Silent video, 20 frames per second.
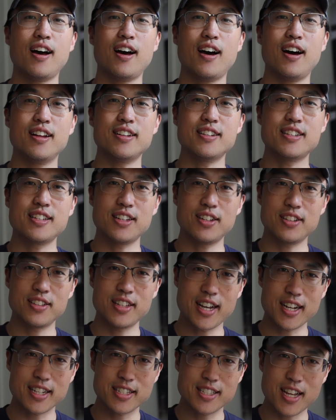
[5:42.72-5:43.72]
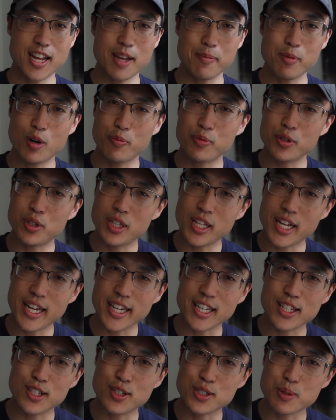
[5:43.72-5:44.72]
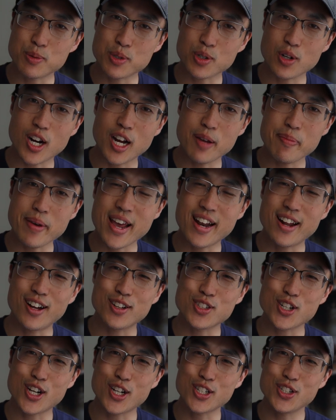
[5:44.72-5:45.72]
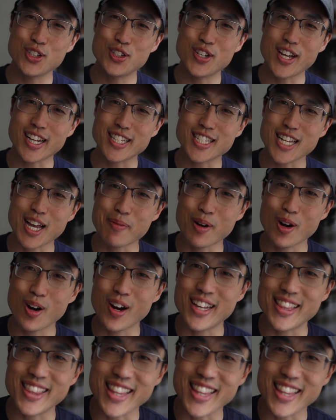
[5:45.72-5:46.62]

Until next time, I hope you'll like and you'll subscribe, and I'll talk to you next time. All right,